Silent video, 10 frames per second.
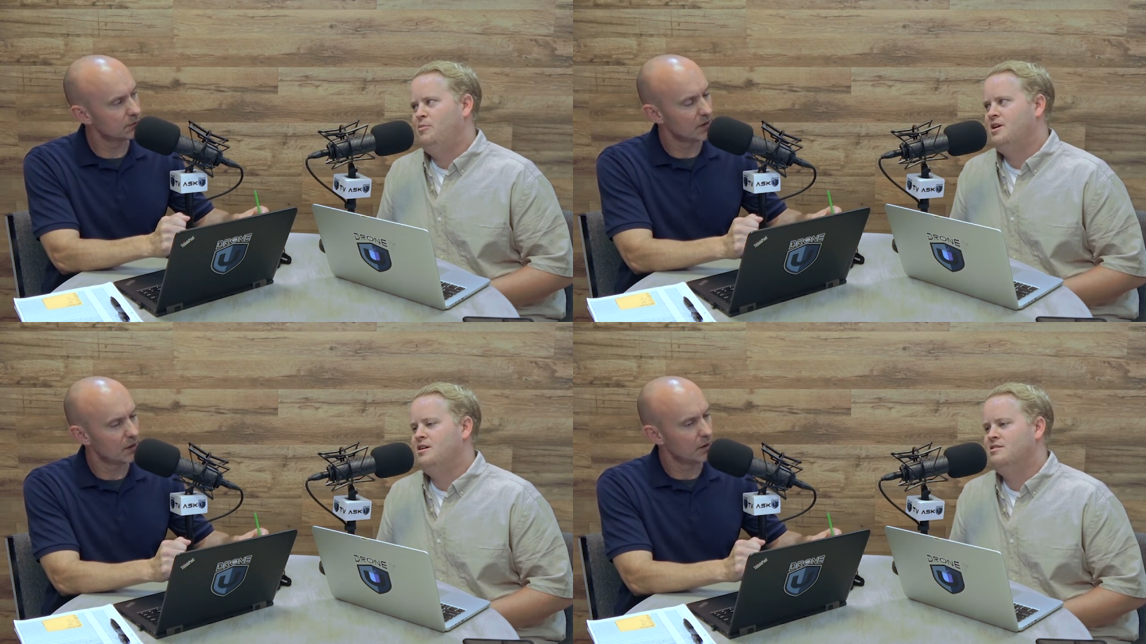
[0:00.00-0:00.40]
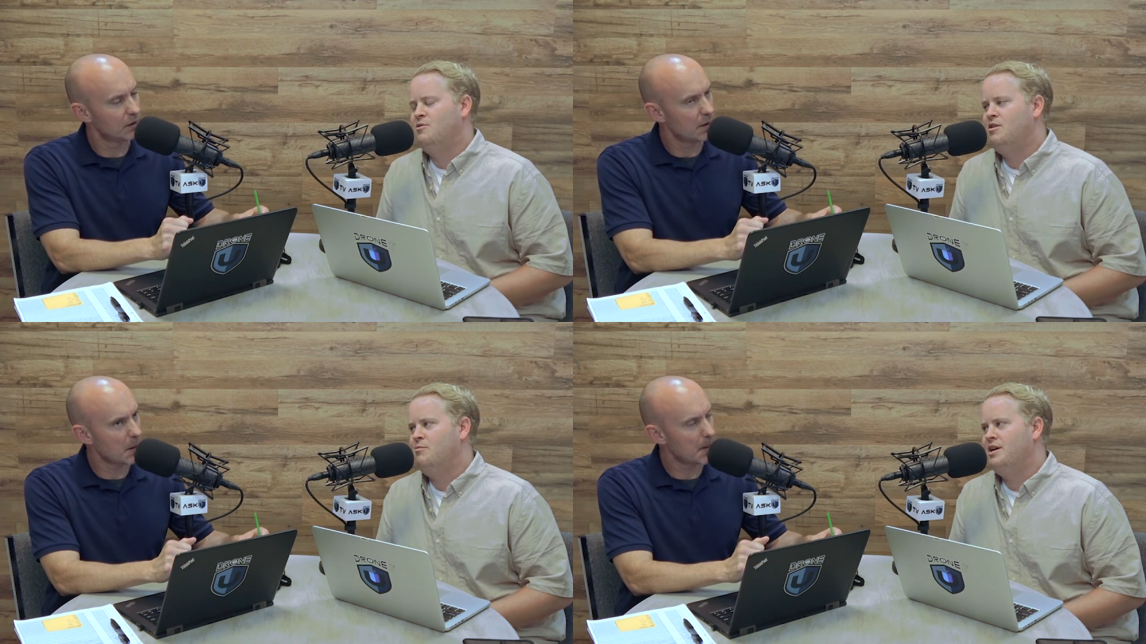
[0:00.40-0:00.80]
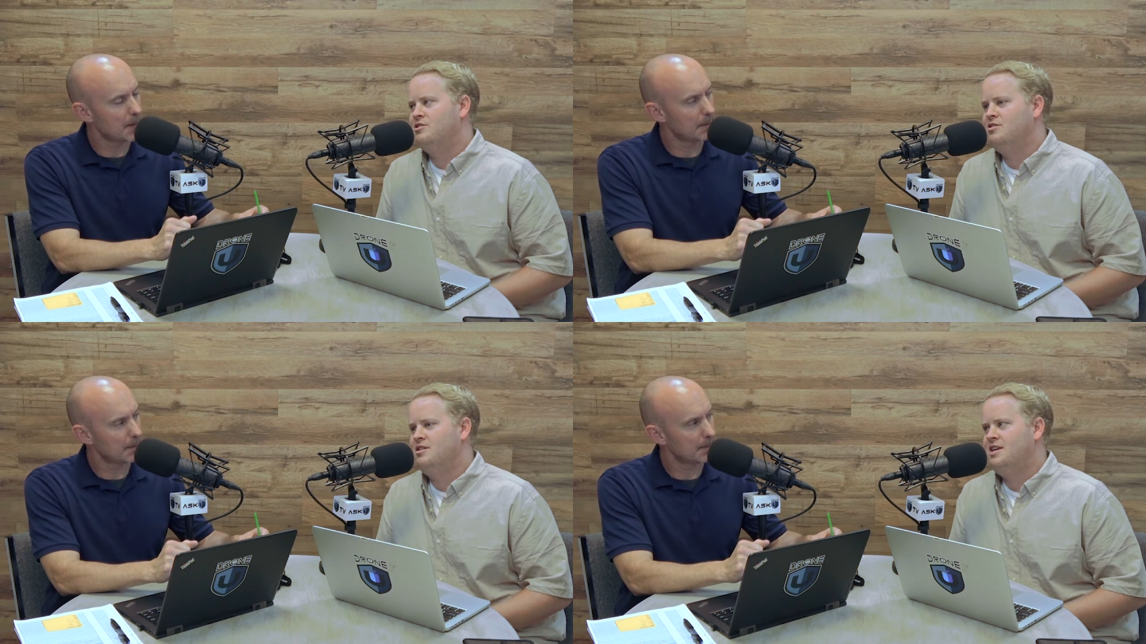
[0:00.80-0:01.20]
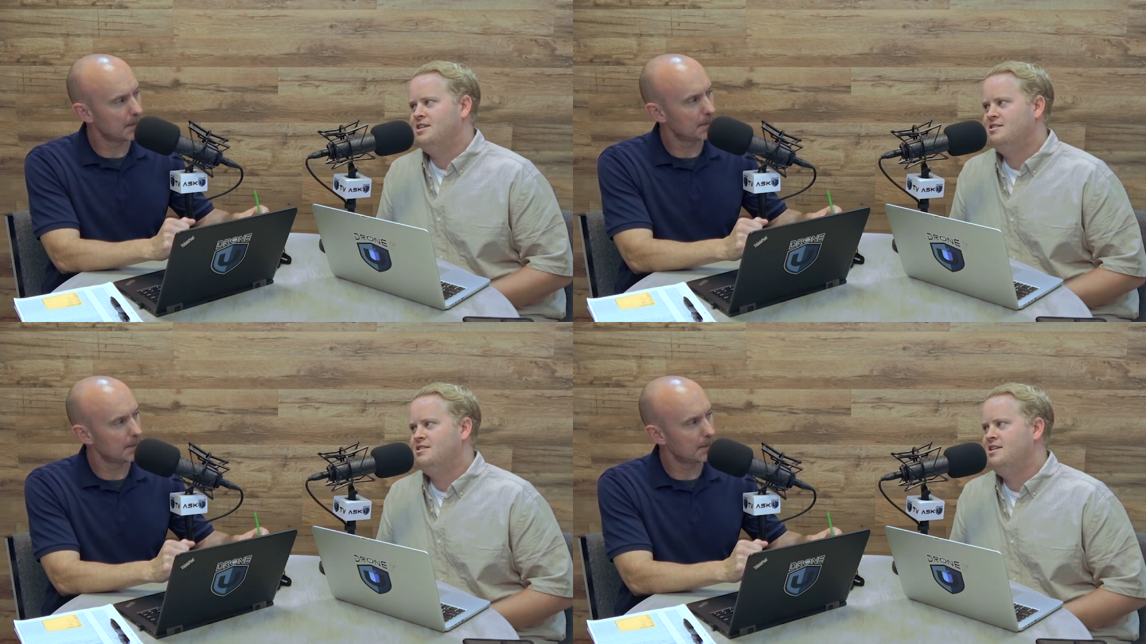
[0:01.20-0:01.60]
Speaker 1: Because I want to make sure that they
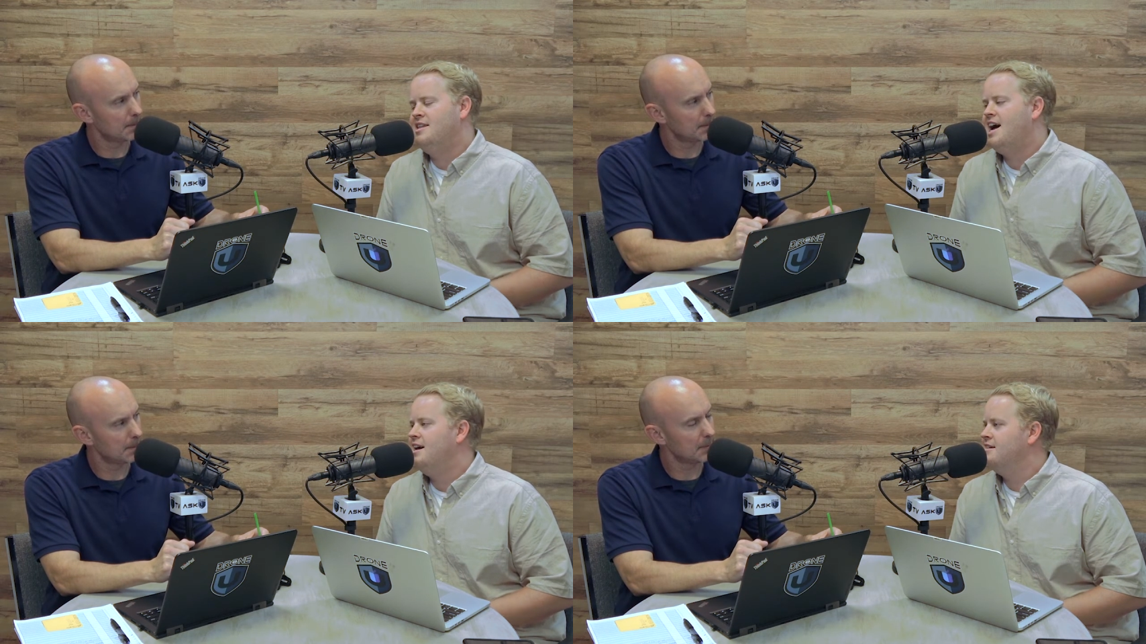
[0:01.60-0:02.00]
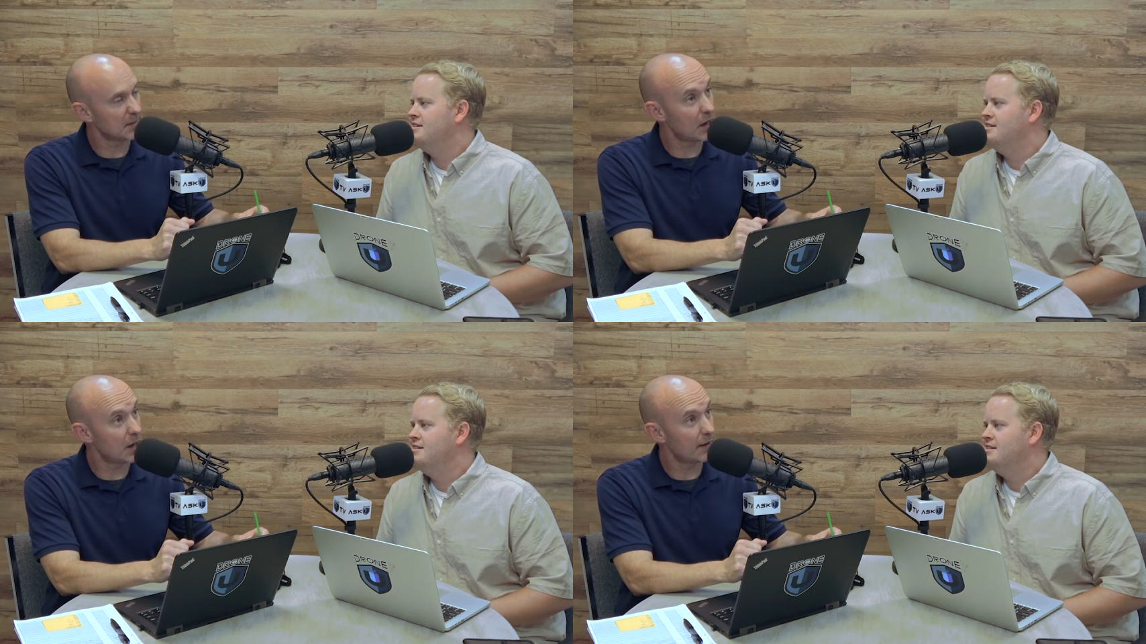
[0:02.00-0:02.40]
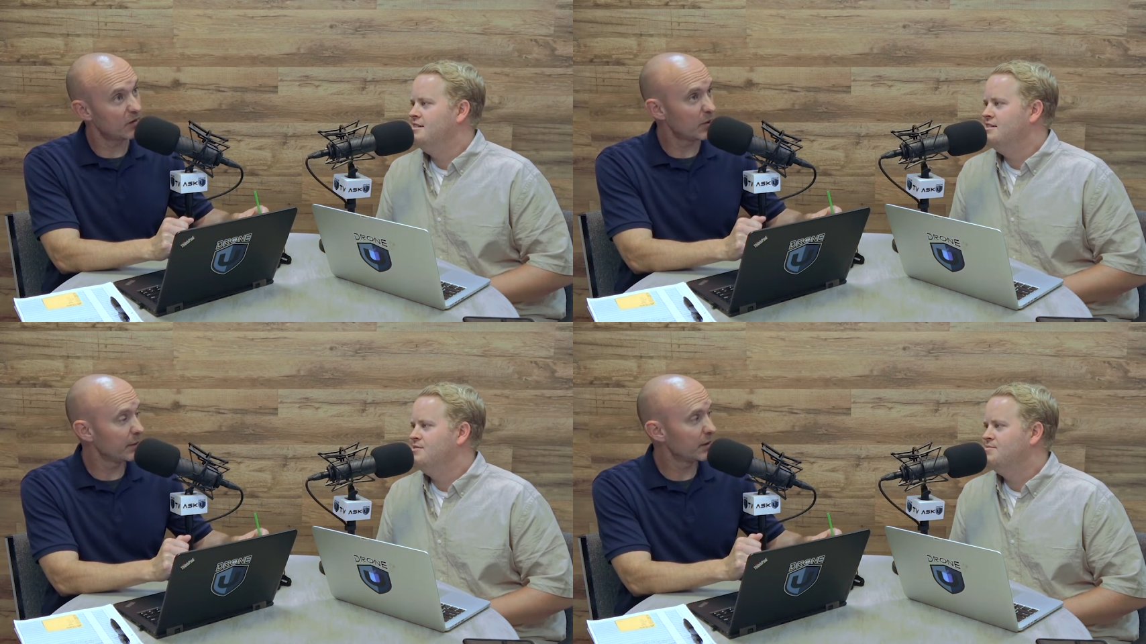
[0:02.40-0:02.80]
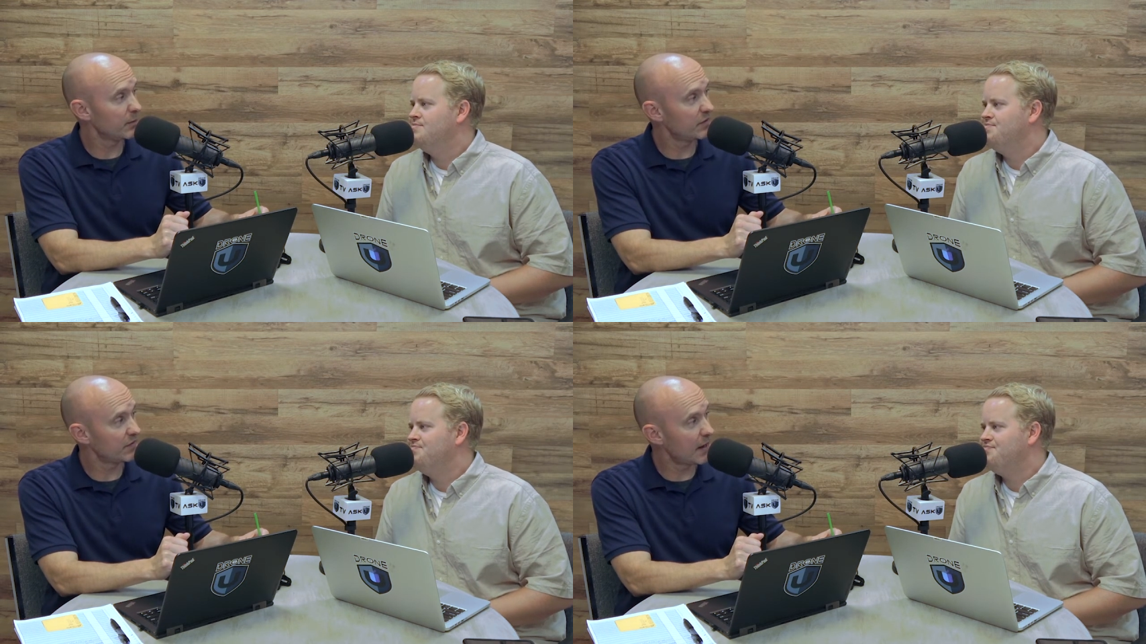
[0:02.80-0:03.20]
see that. Uh, that's probably going to
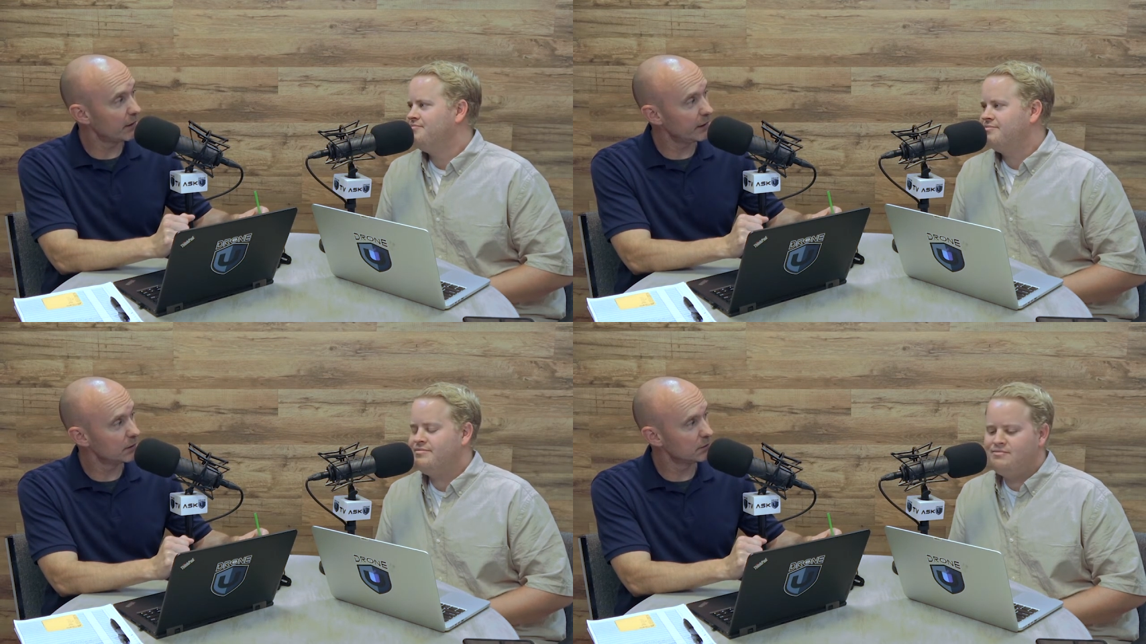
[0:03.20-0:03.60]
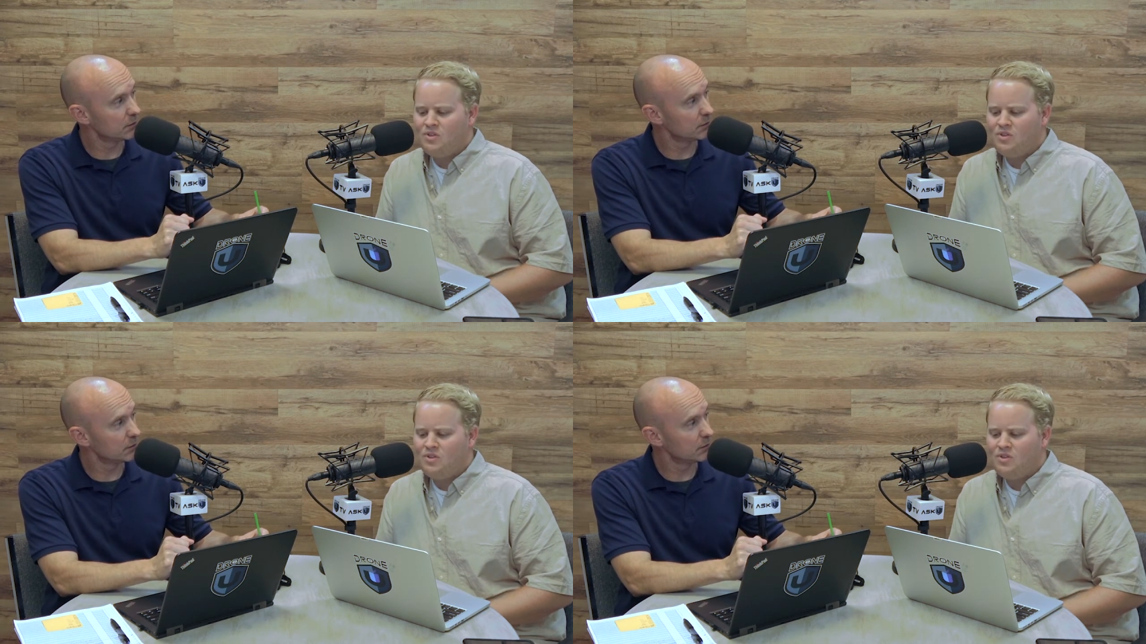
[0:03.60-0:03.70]
be Sally.